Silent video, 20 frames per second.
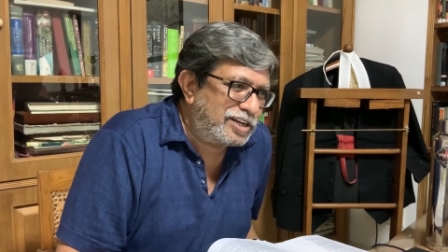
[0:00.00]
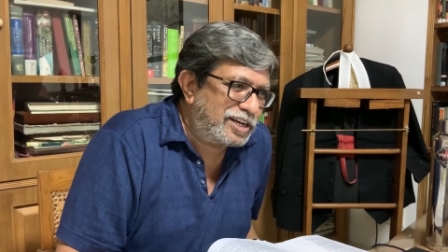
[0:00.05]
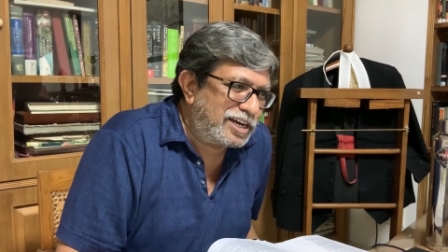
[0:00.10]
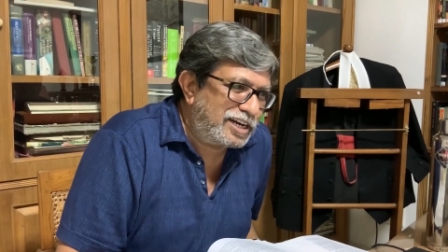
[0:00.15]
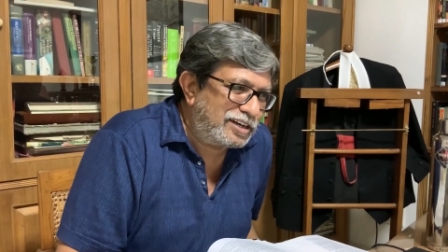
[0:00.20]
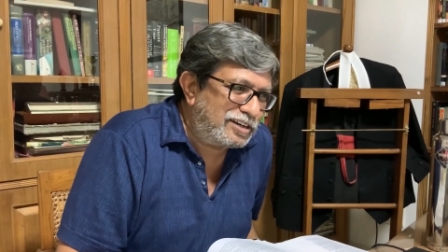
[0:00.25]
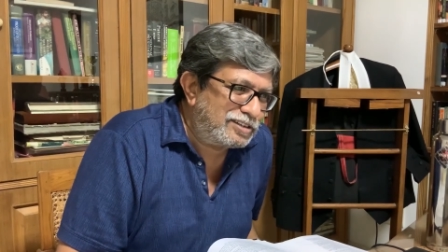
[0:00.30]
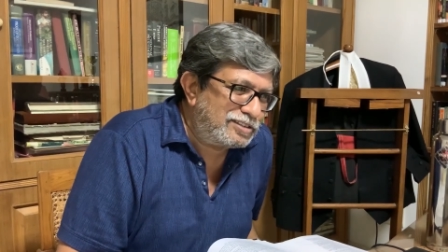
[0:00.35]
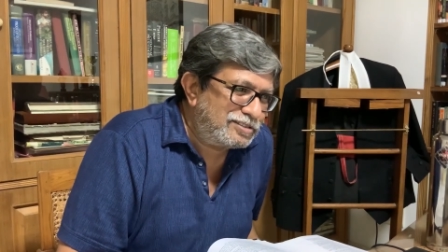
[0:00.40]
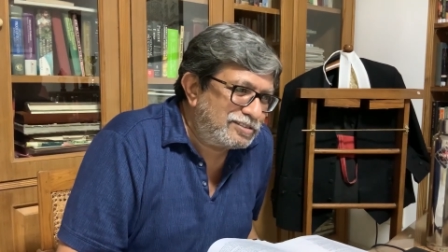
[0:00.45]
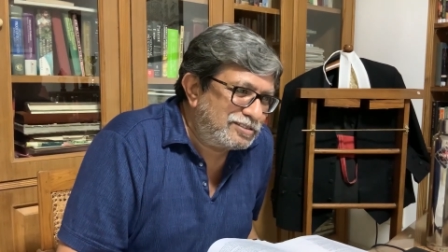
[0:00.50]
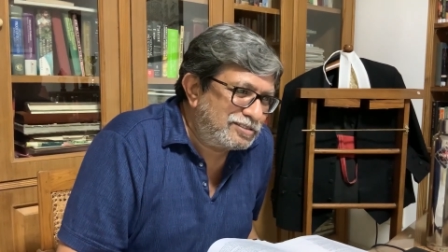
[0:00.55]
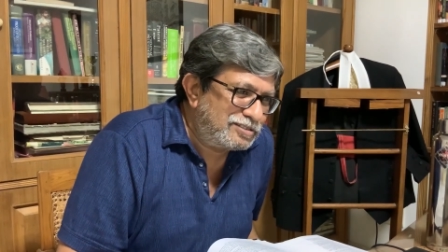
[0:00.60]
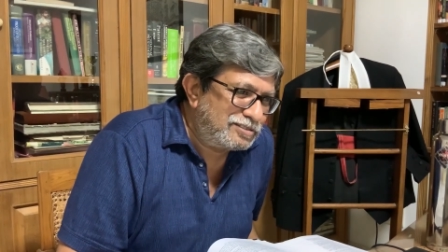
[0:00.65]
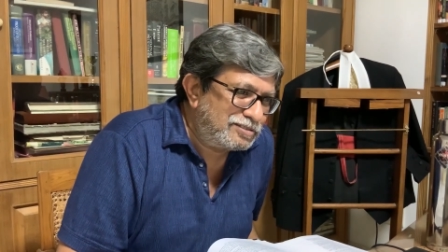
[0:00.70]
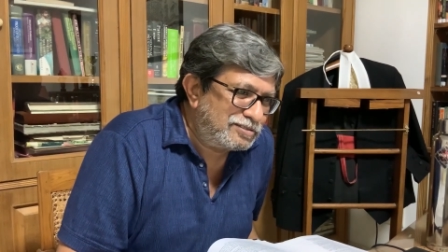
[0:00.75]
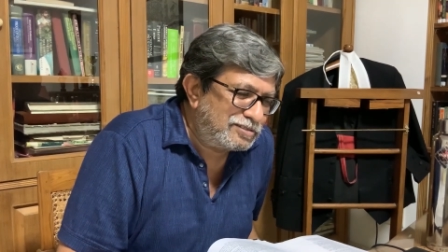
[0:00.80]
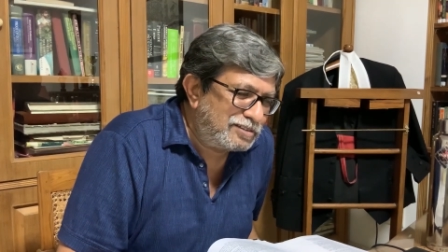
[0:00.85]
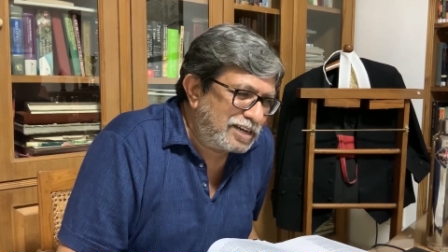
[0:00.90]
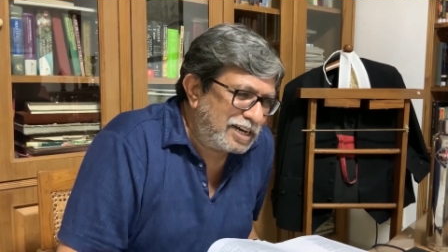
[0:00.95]
hand.
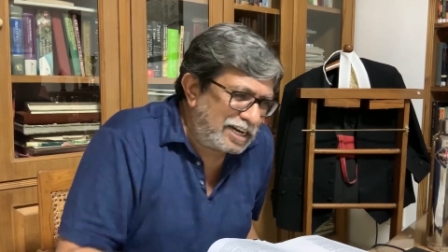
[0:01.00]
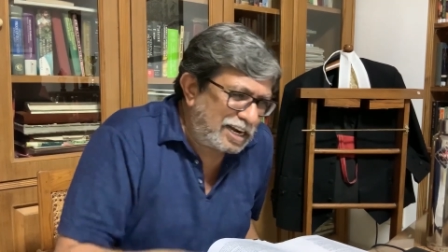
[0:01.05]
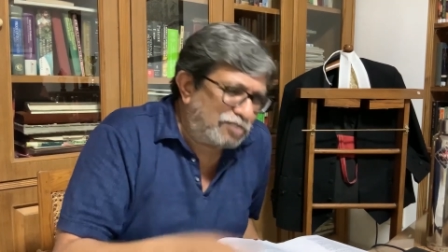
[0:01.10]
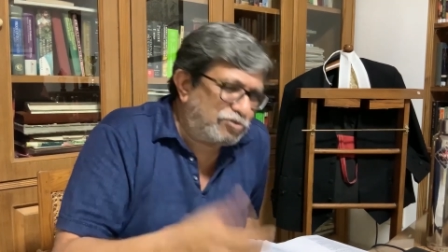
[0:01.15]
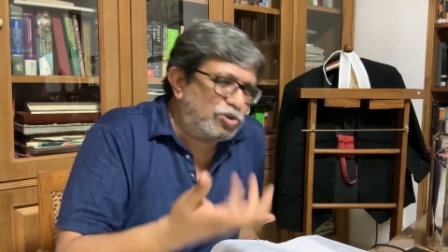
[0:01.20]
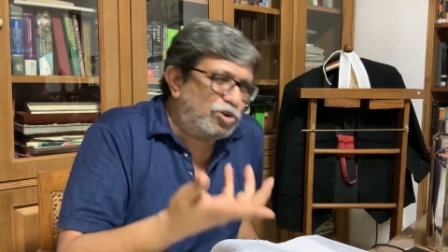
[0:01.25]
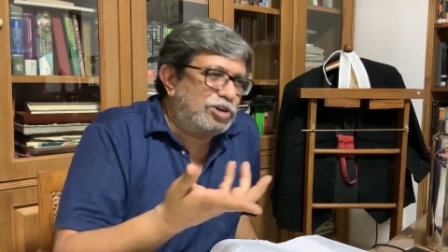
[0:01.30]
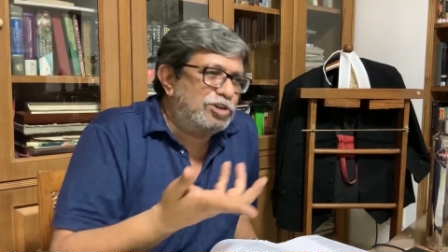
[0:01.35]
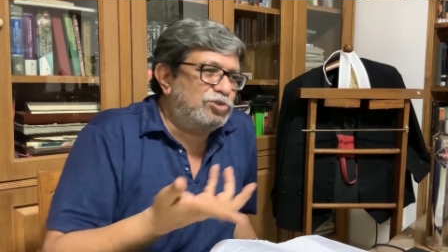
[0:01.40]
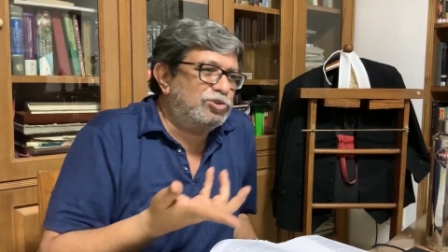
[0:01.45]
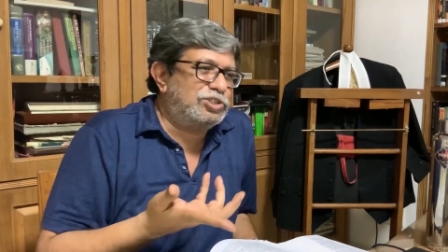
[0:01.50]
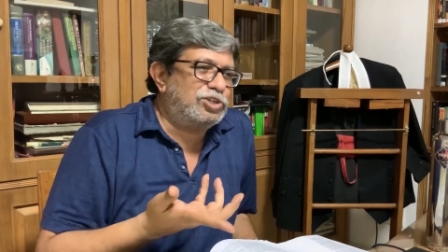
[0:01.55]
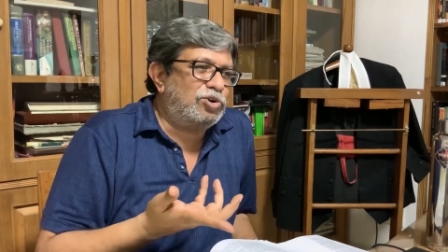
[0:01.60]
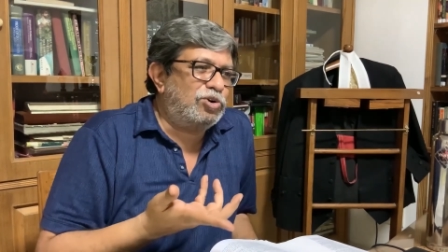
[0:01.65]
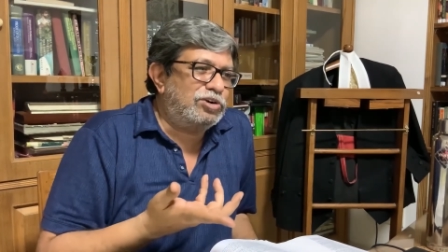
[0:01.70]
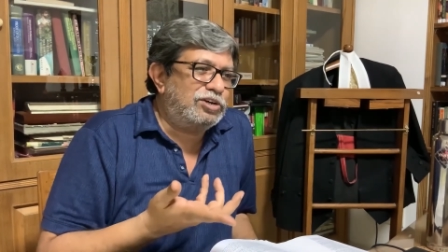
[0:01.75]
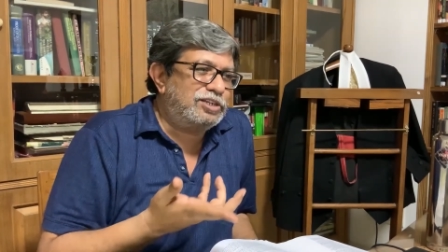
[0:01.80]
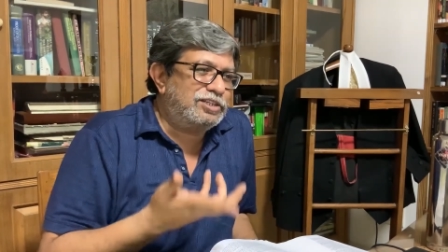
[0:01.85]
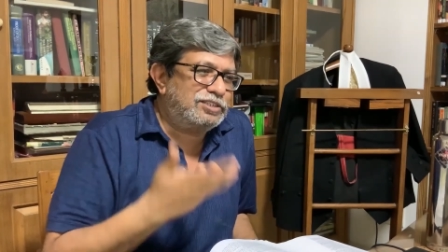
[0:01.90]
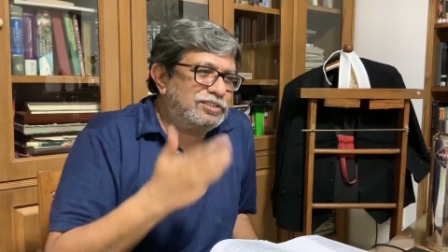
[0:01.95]
And after all, it was a
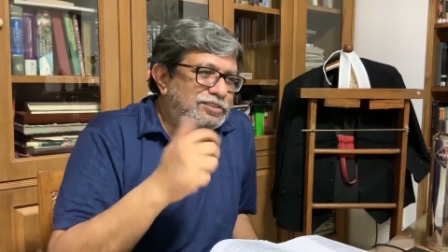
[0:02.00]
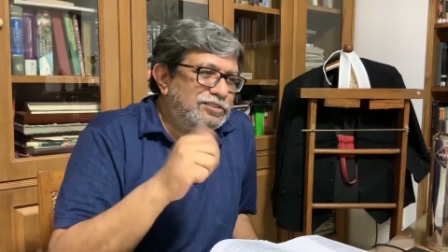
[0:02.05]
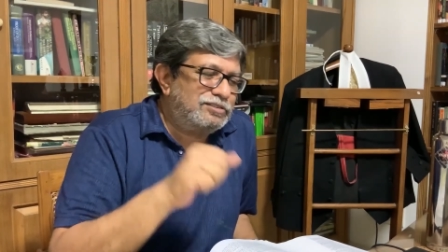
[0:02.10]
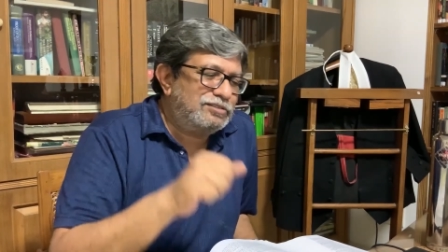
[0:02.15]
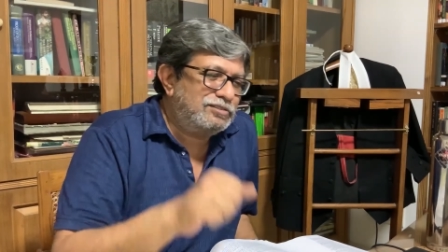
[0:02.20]
contest.